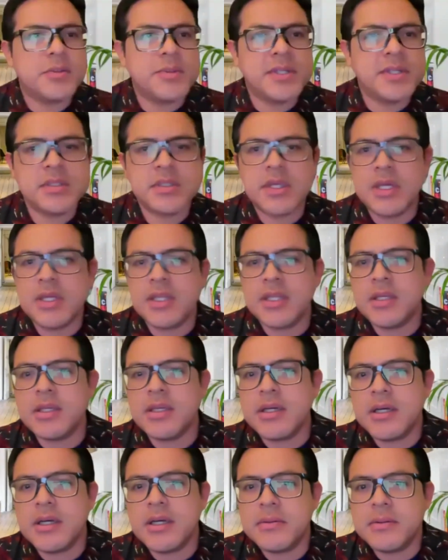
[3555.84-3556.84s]
much, Katie.
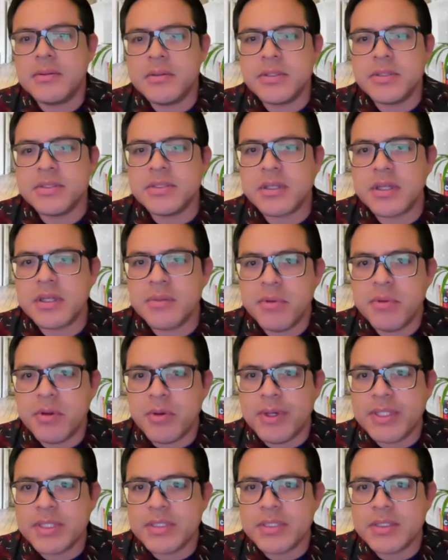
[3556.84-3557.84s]
Just a couple
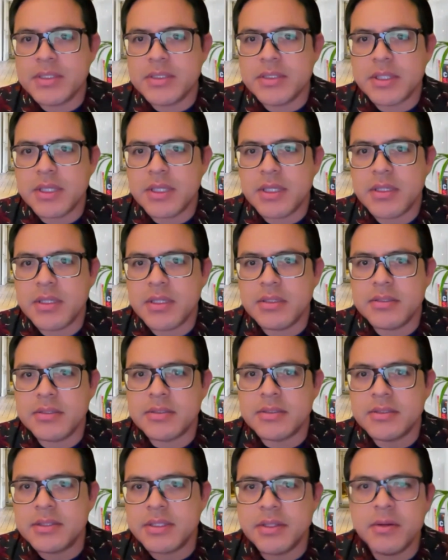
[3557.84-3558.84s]
questions.
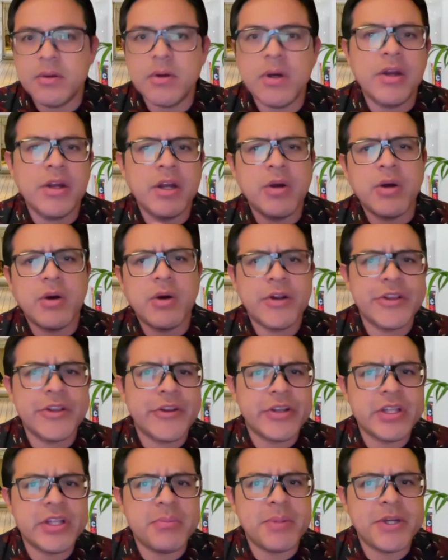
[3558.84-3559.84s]
See, are there
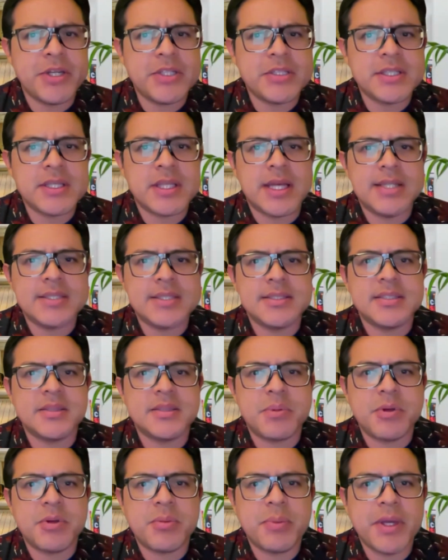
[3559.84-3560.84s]
any parenting classes
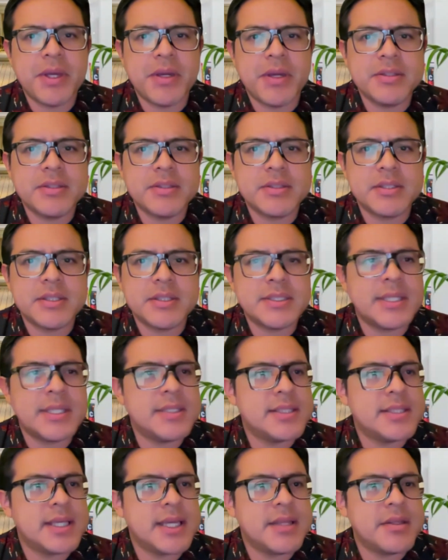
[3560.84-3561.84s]
that both parents
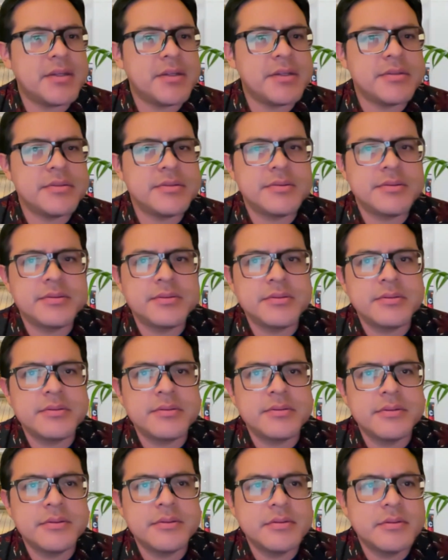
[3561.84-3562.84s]
attend together?
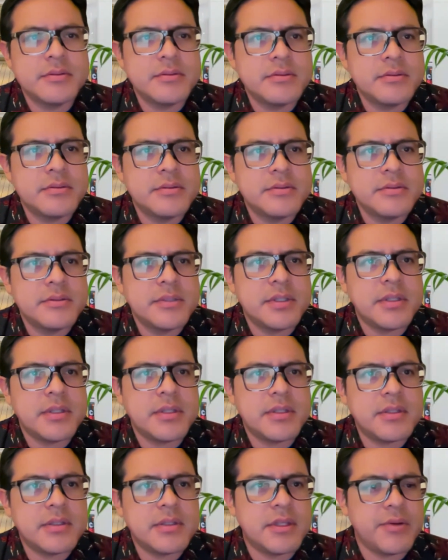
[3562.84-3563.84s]
Do
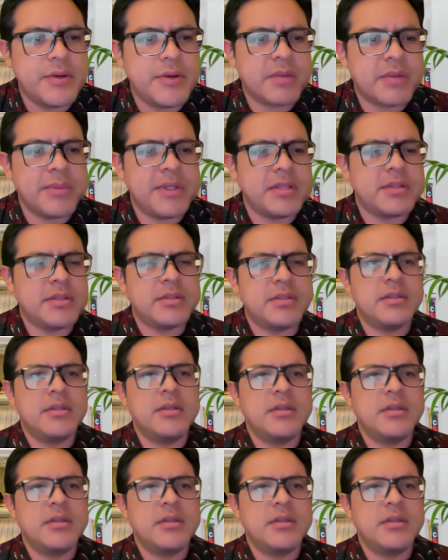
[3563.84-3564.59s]
you recommend?